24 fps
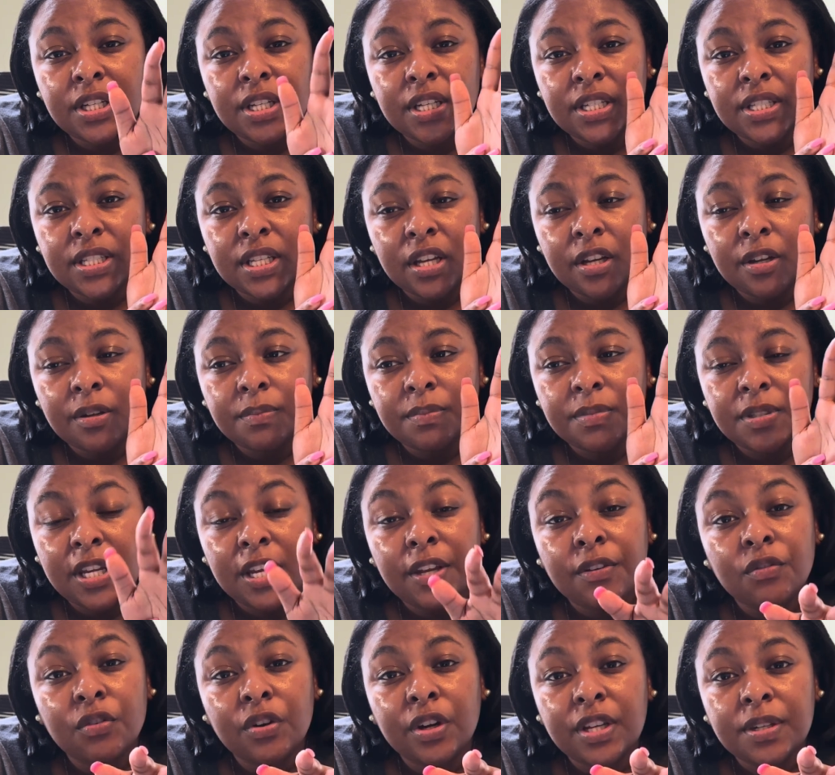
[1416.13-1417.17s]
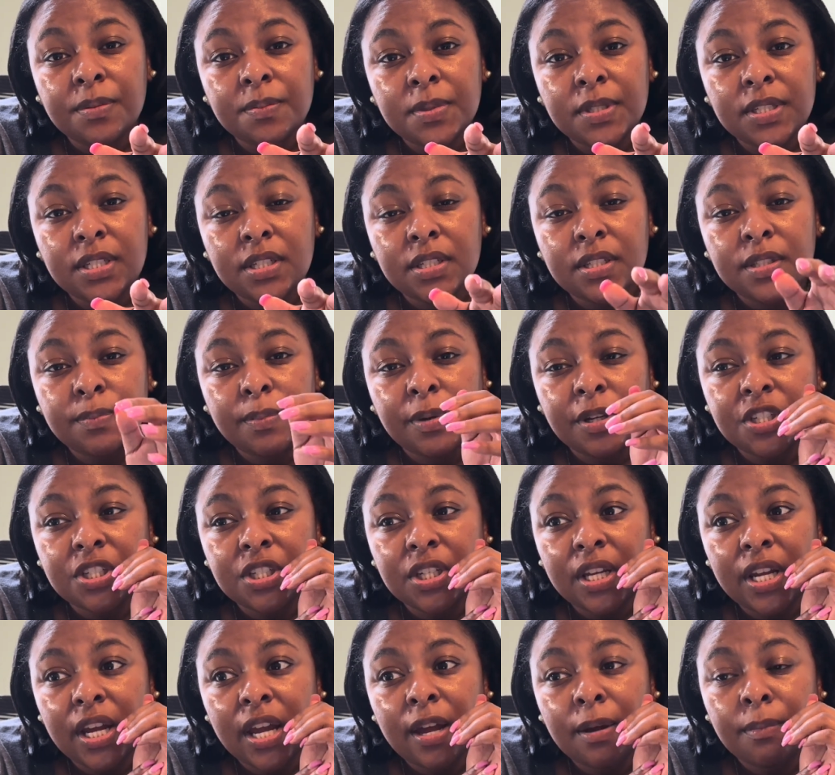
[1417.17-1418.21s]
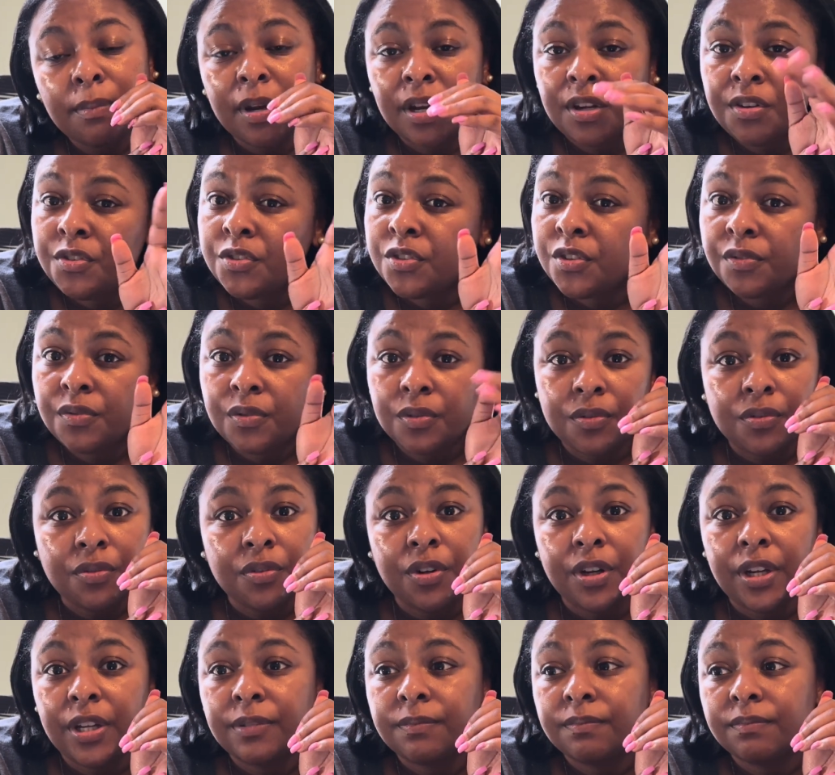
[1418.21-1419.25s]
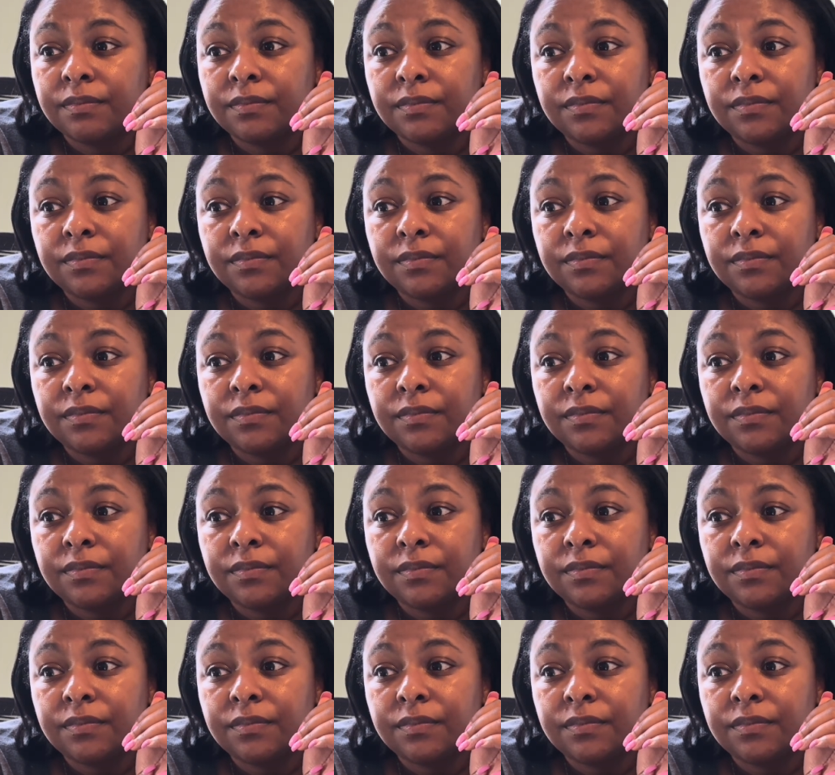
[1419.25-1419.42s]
It's Dave Ramsey's budgeting app, and I use it for free.